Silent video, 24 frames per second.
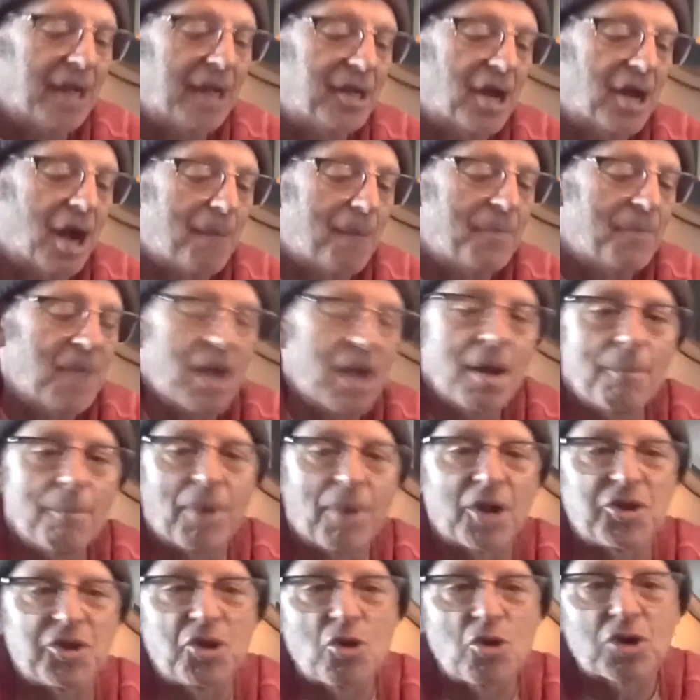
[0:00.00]
and um,
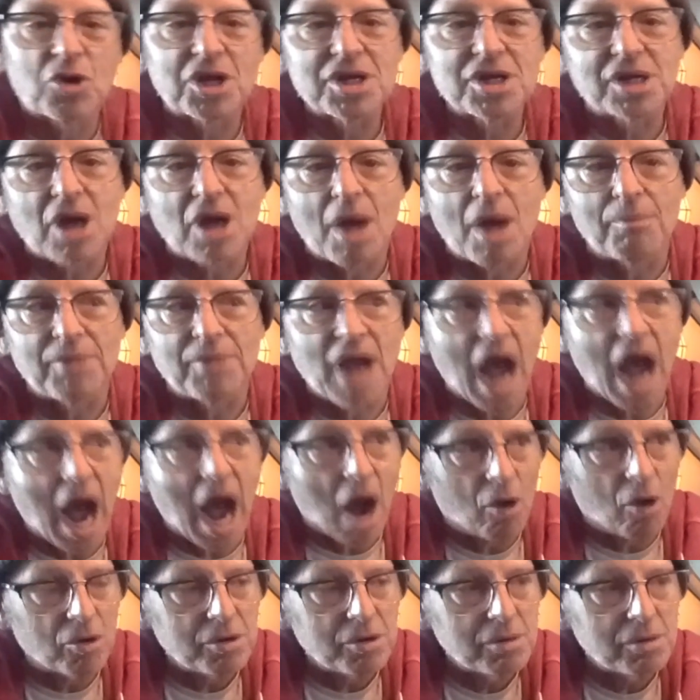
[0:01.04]
but you can come
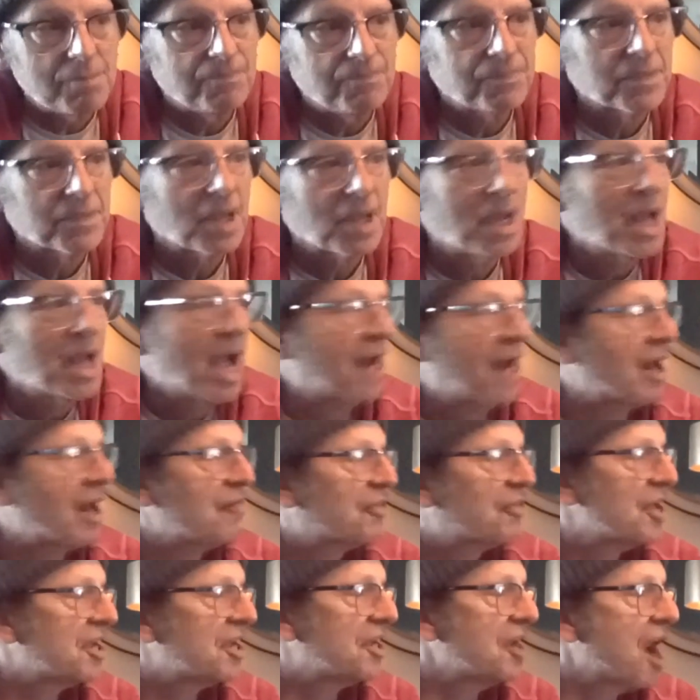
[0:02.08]
down,
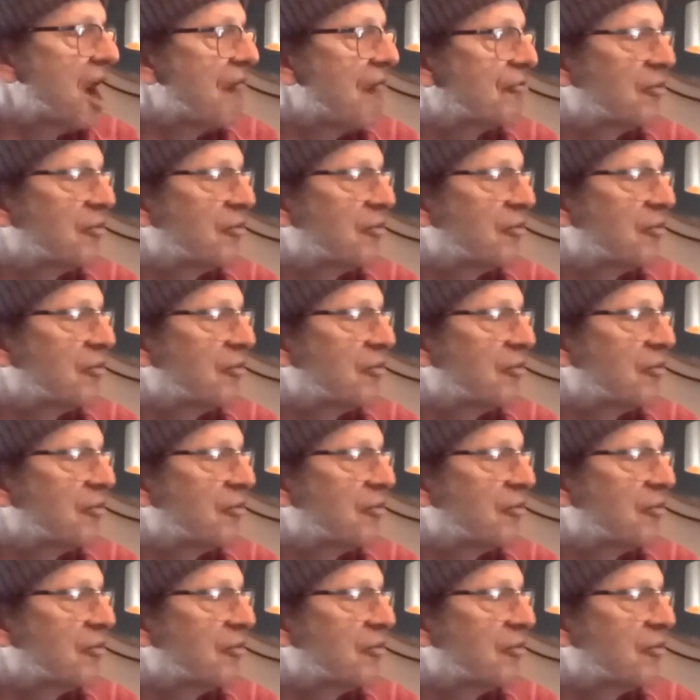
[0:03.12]
and I think